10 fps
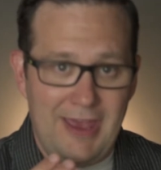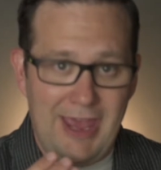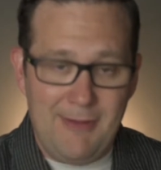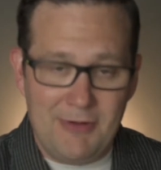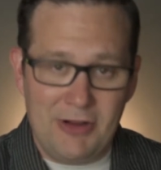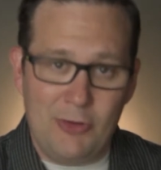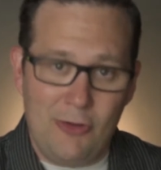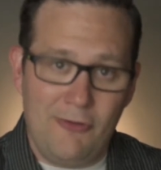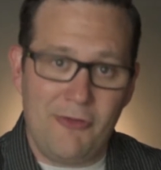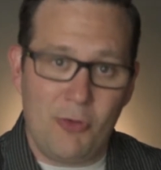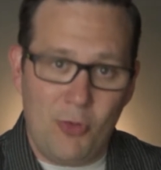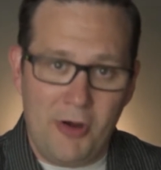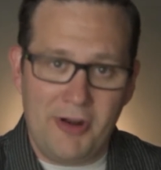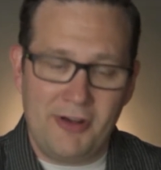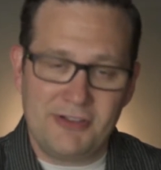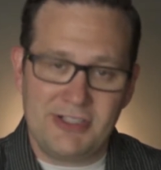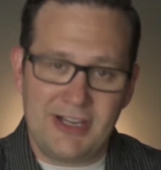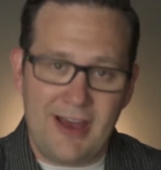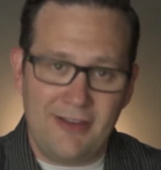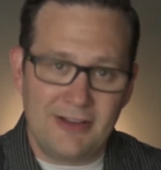aiming a goal for
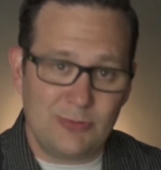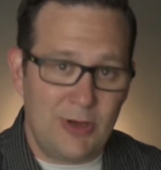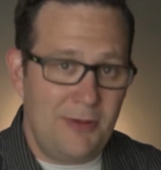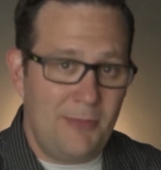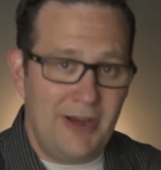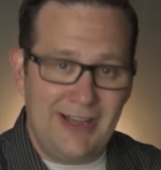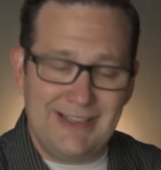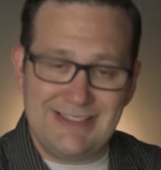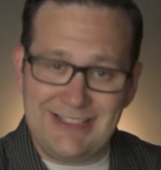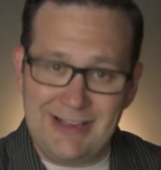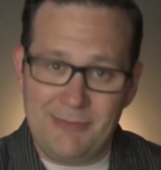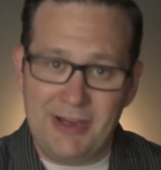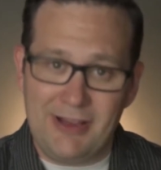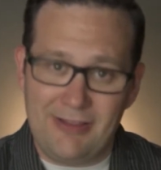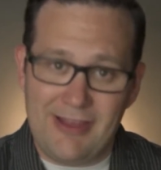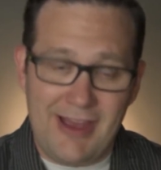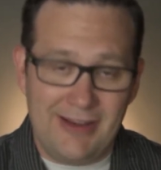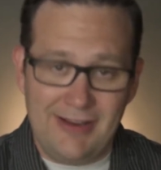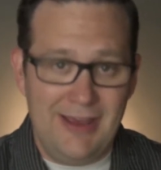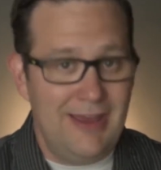$100, while it might not seem like a
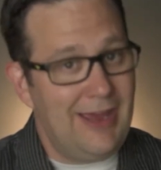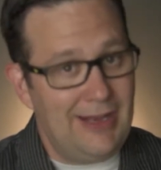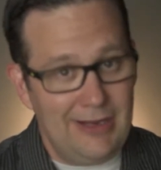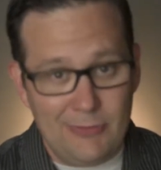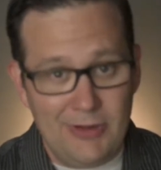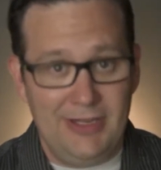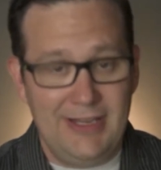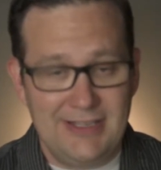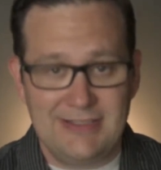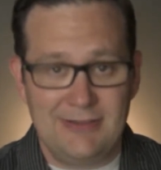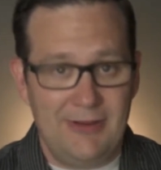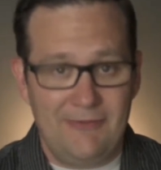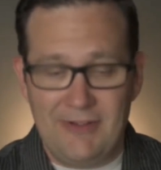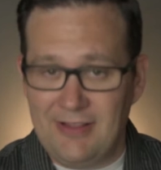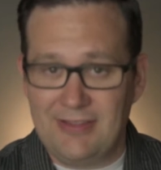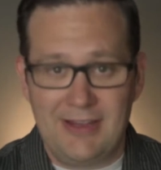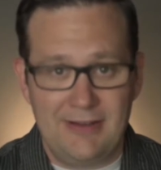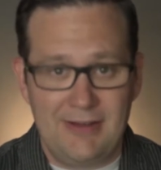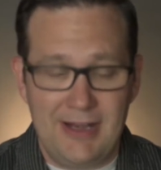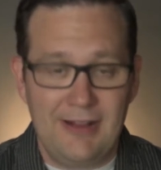lot, and it really isn't if
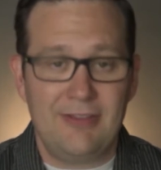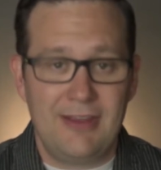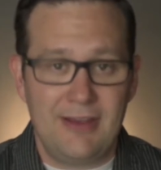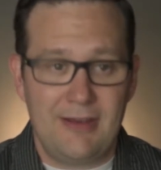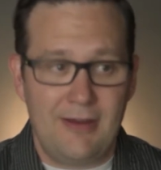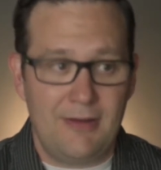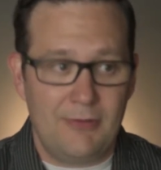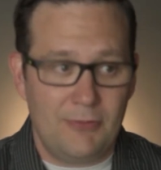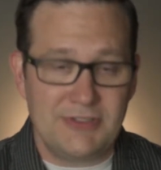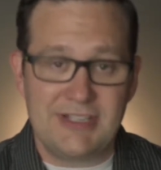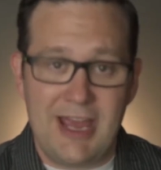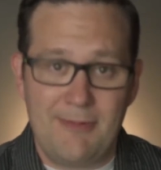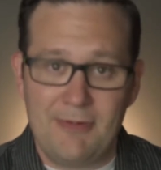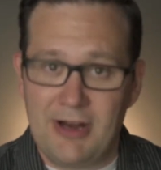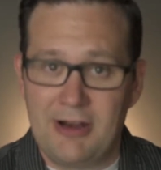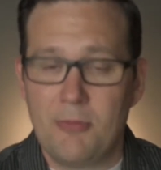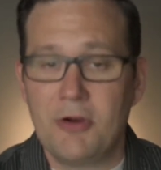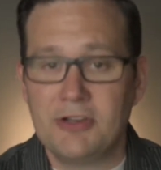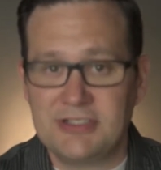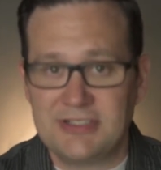anything was to happen on an
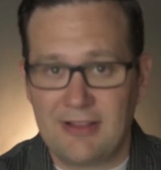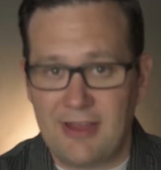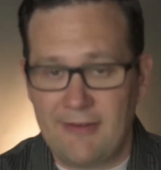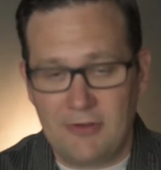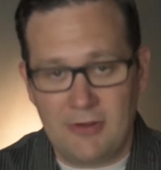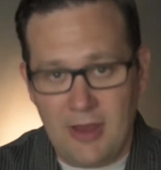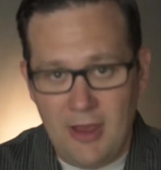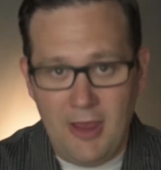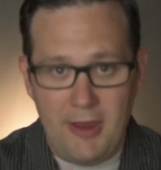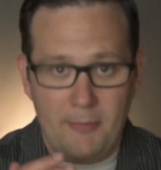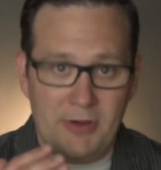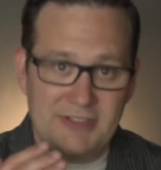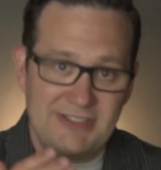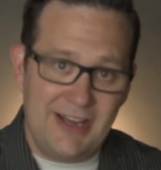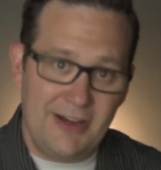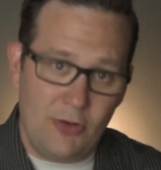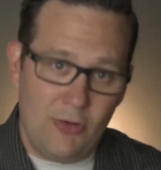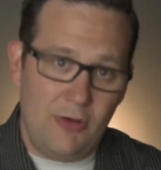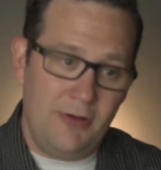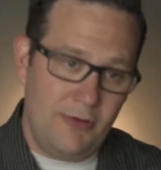emergency level. But setting a
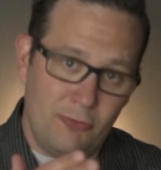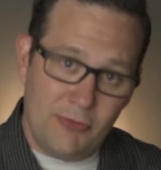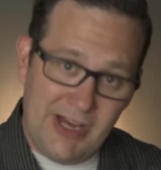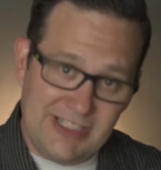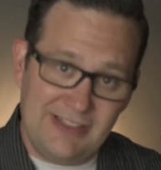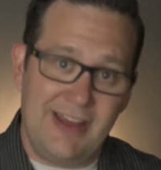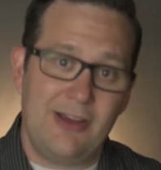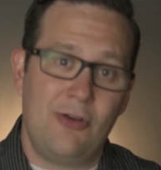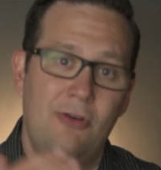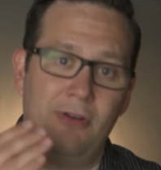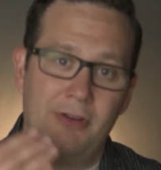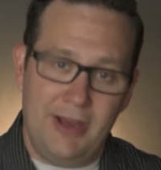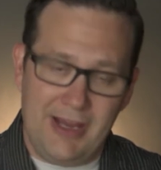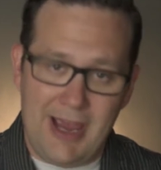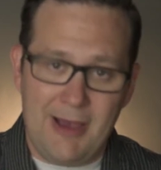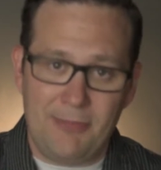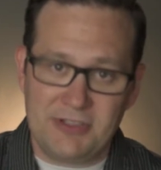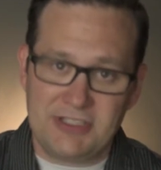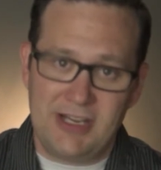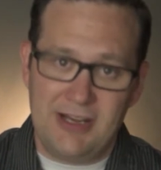goal, reaching that goal,
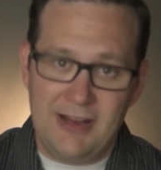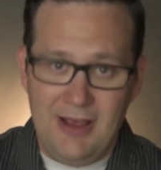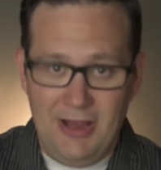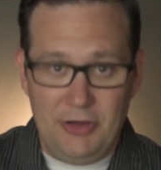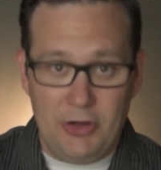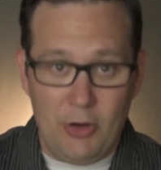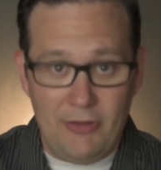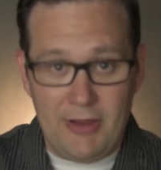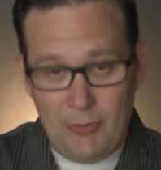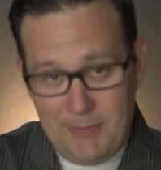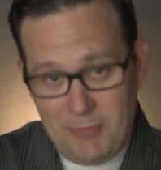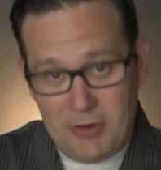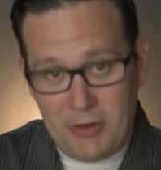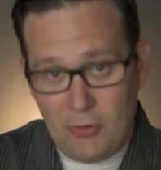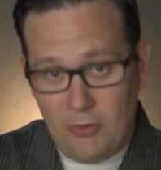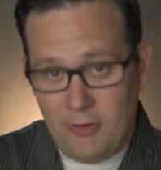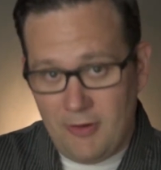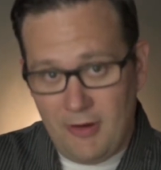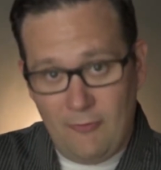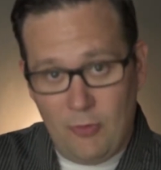accomplish it, knowing that we put a goal
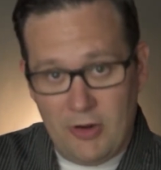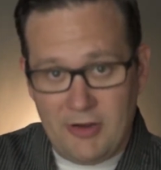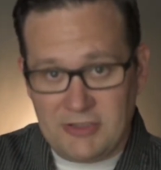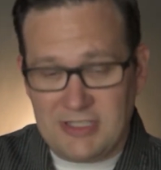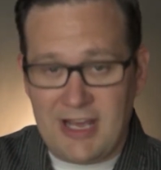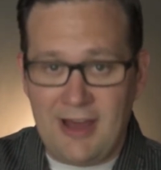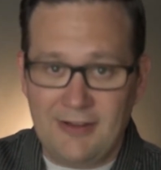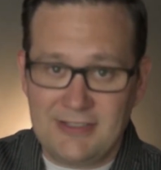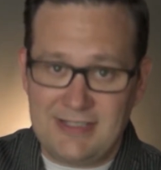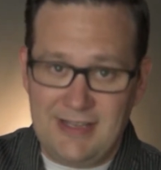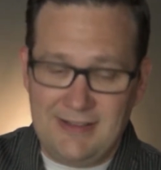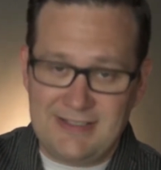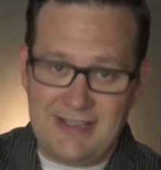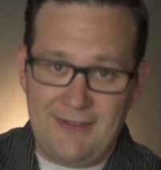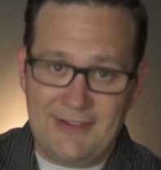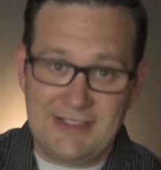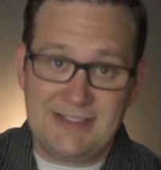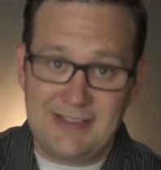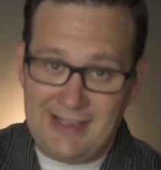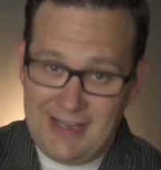of $100 in
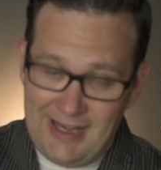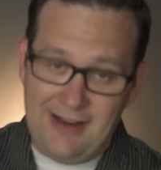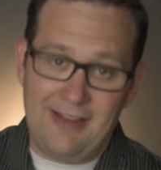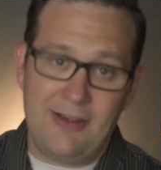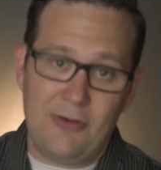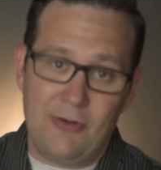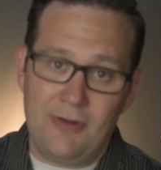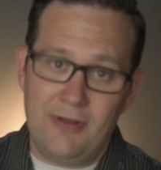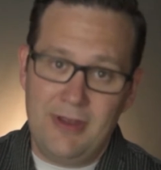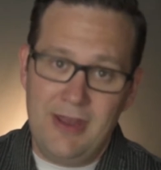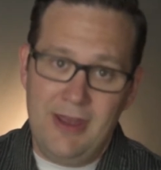savings, getting that goal